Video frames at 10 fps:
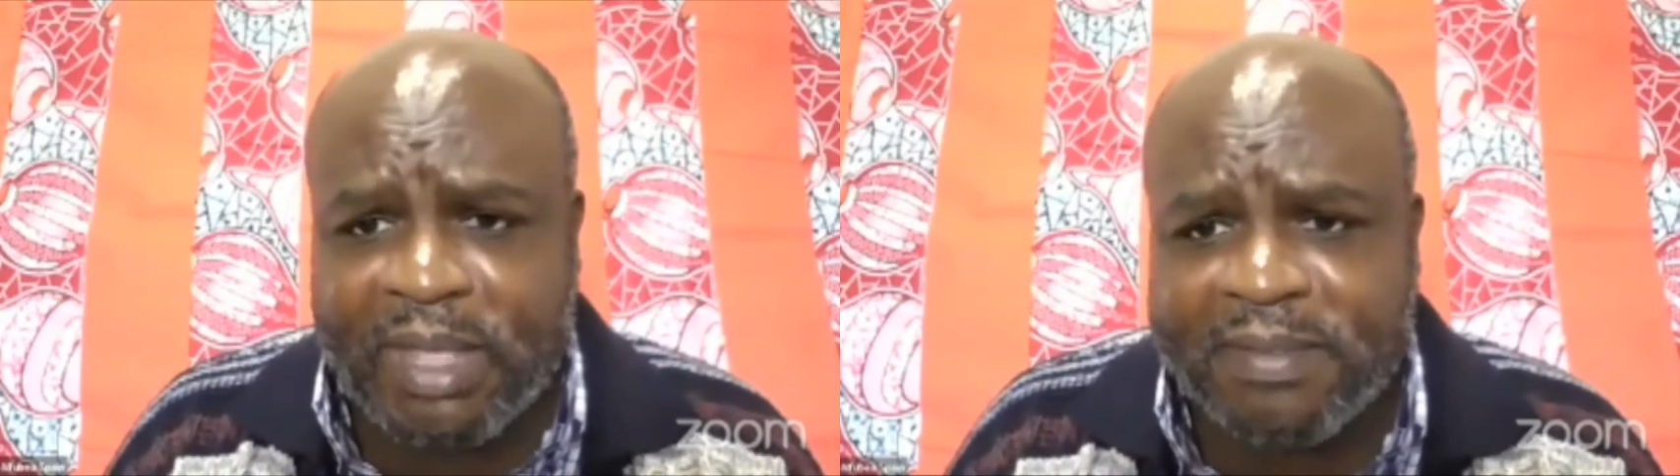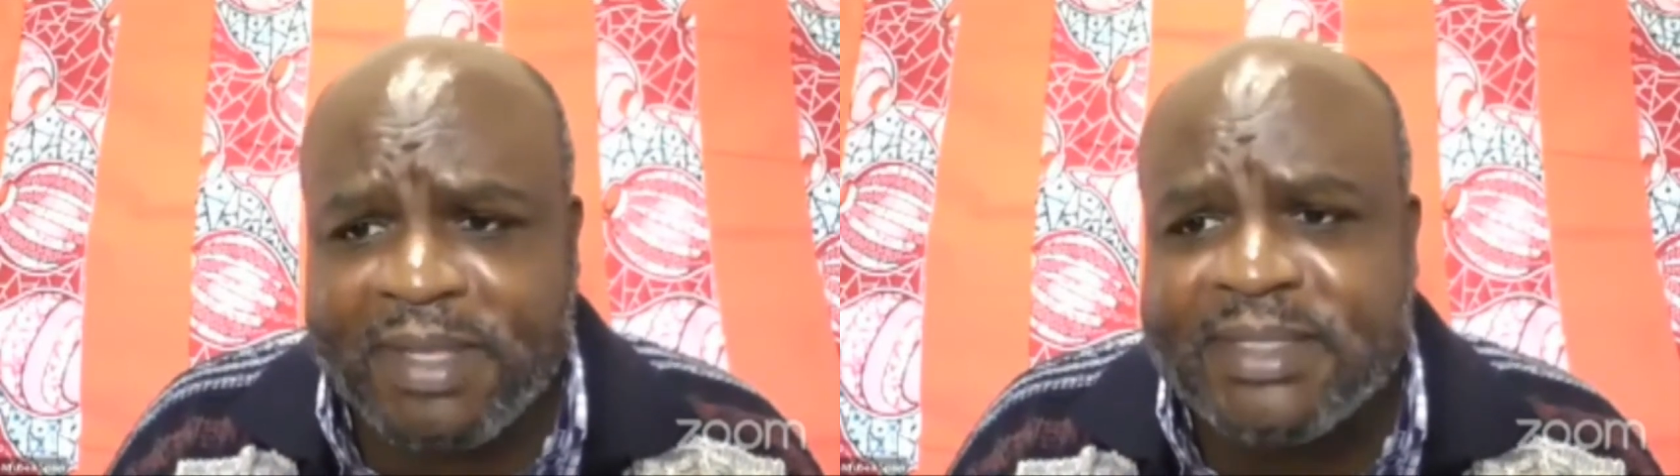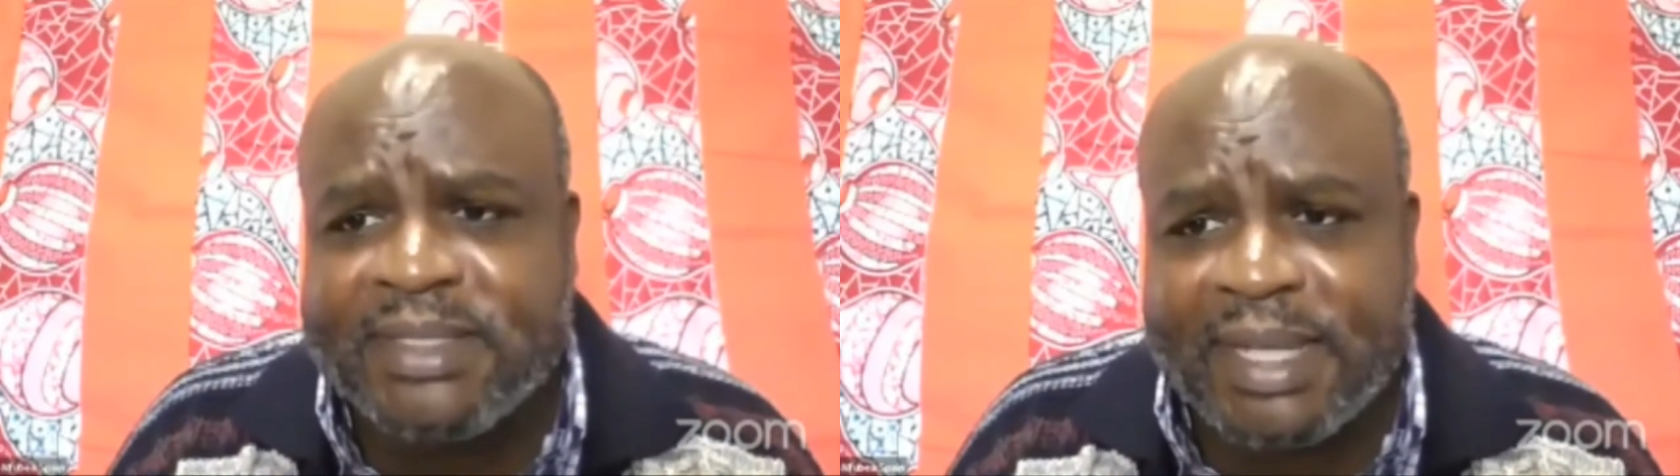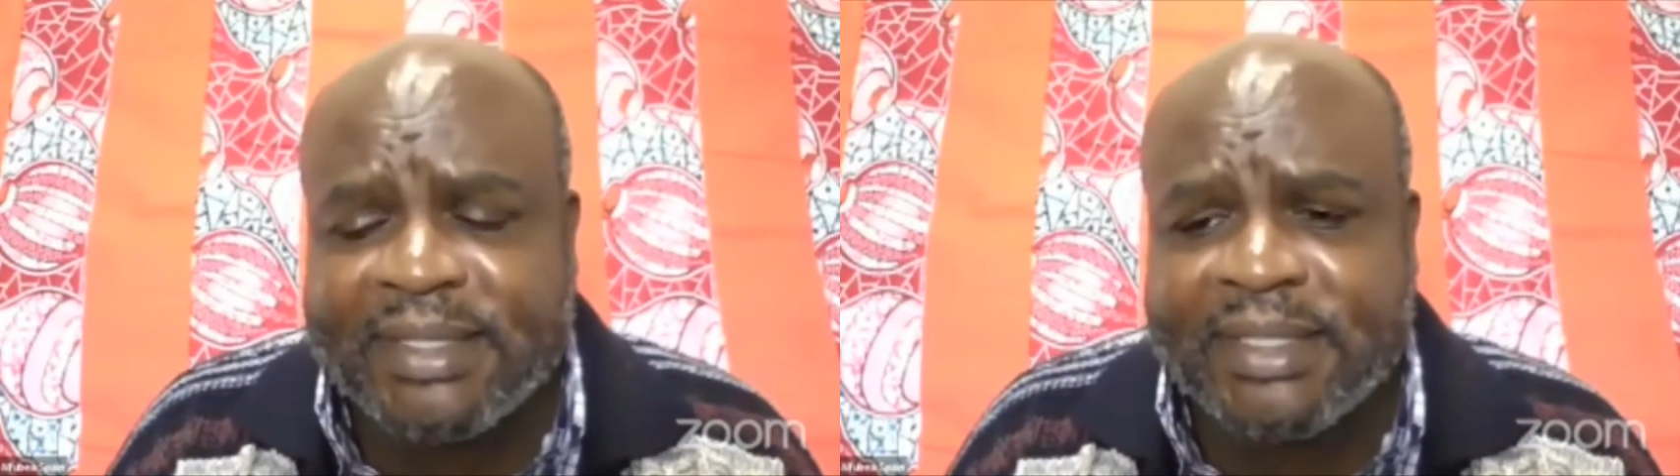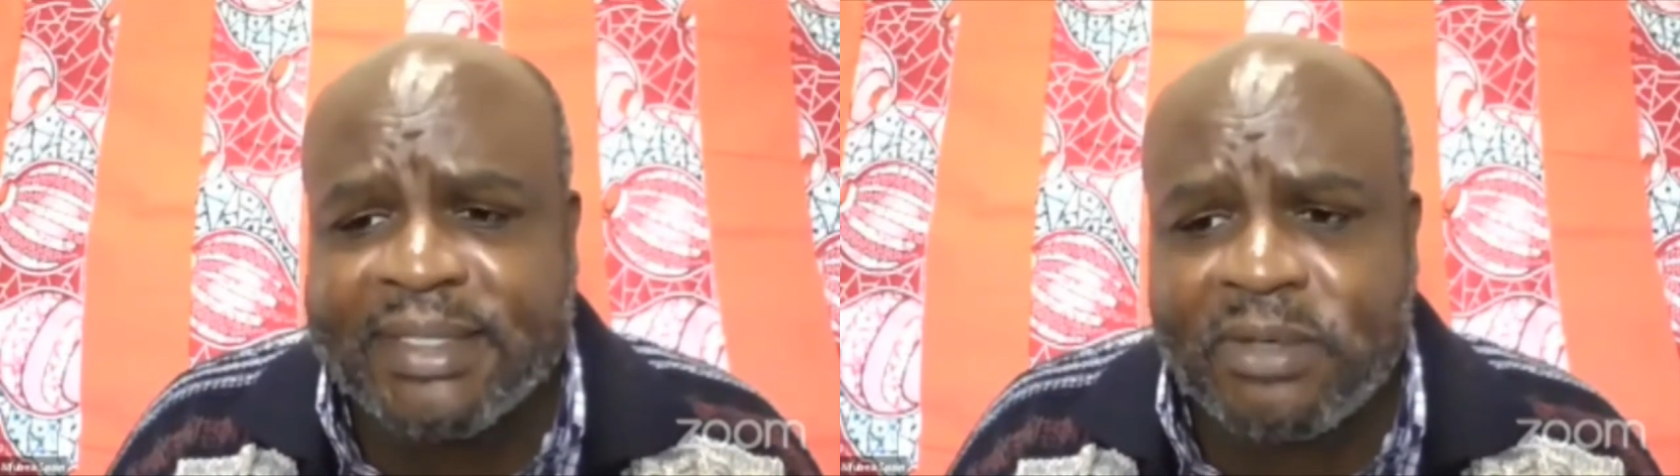think
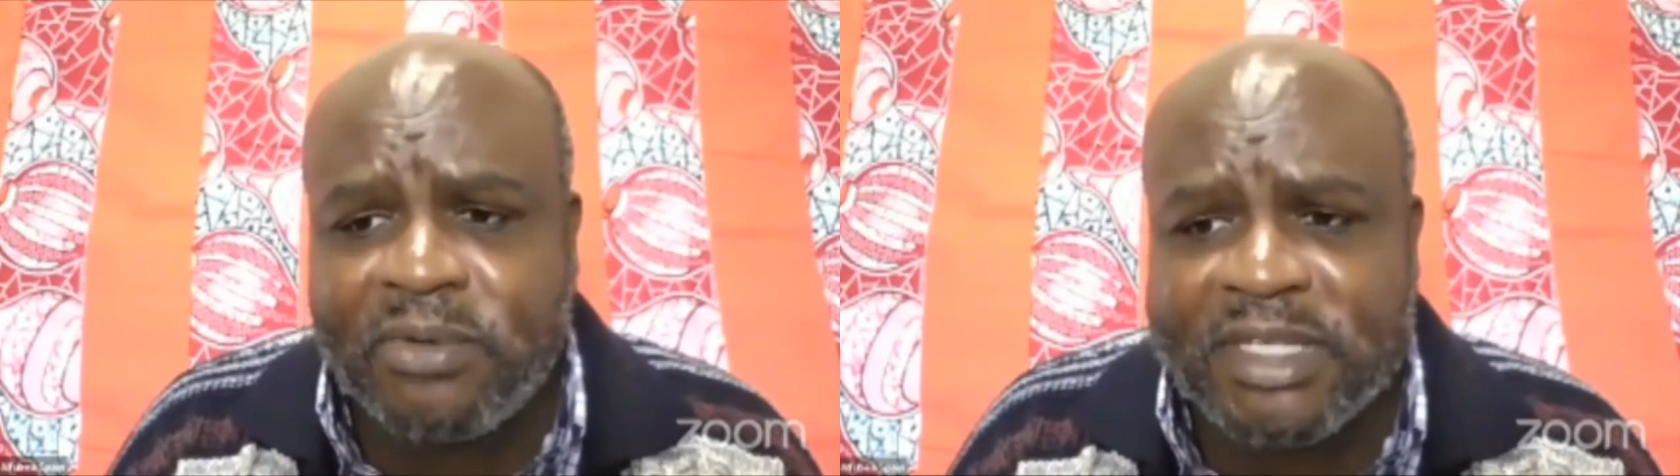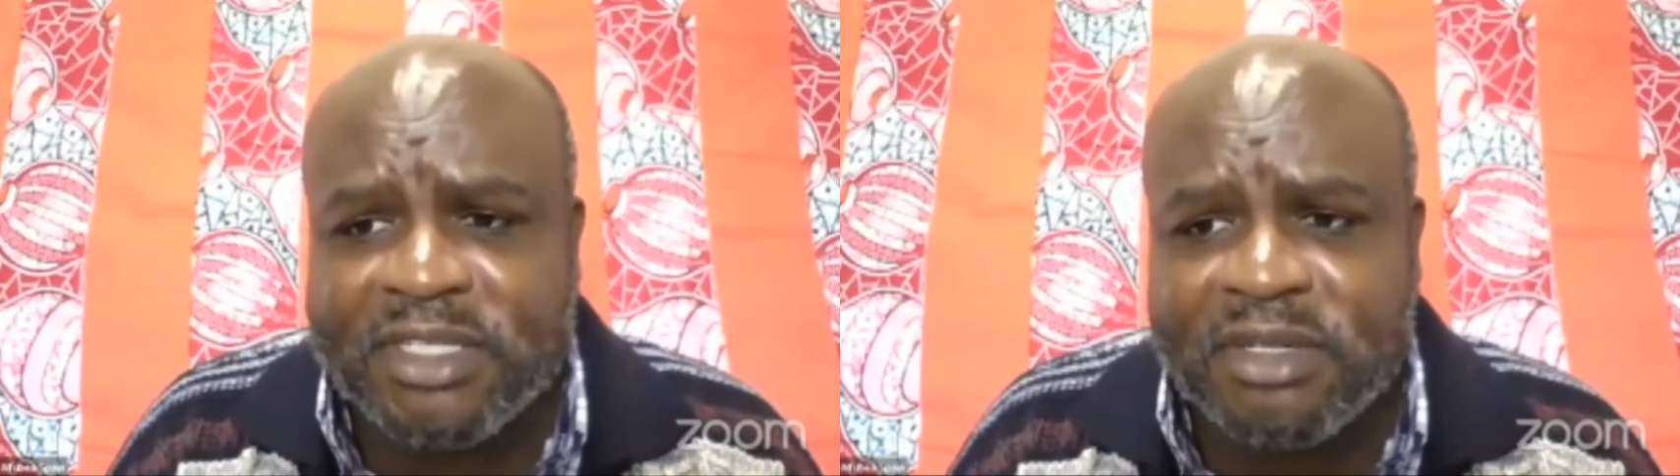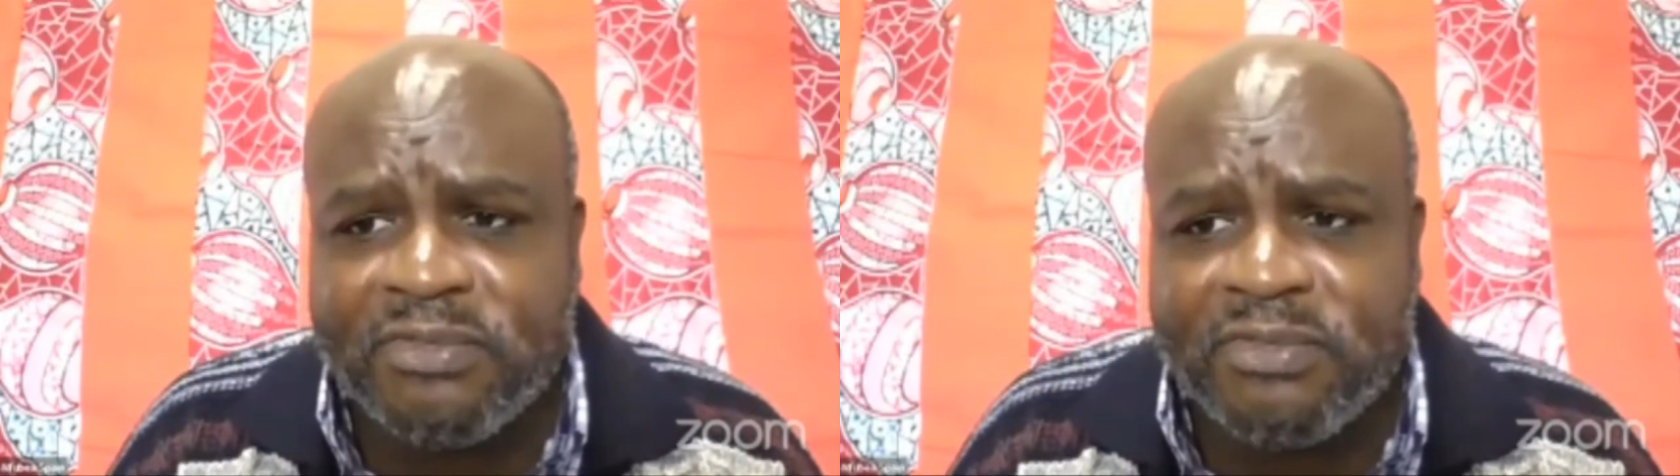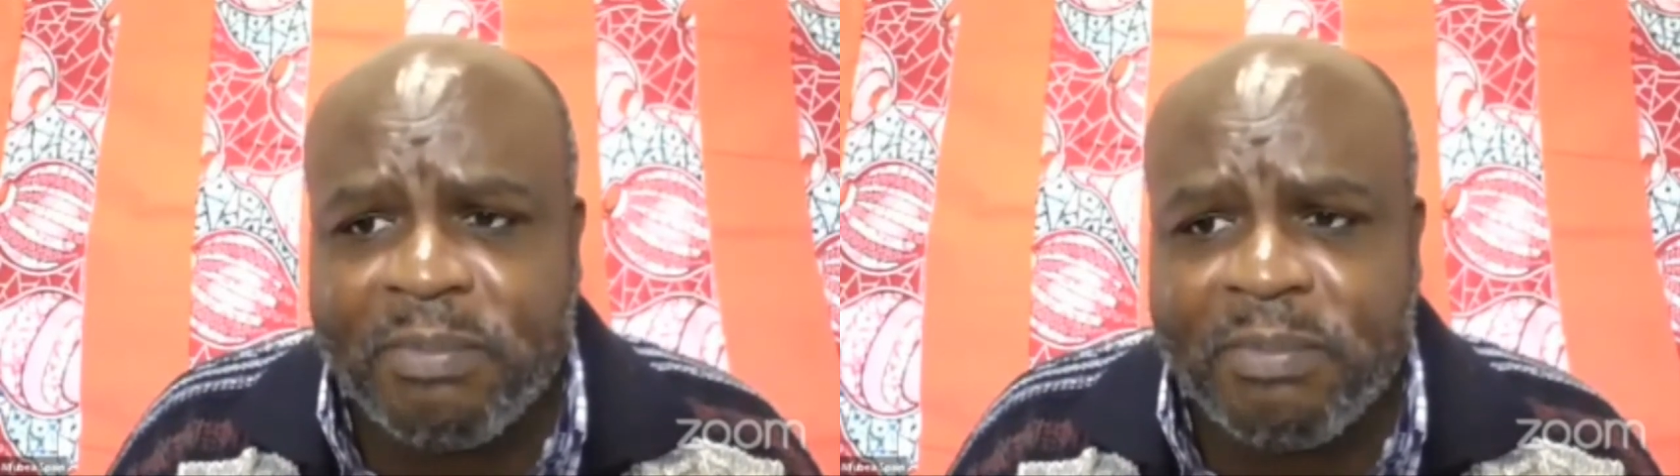that the question of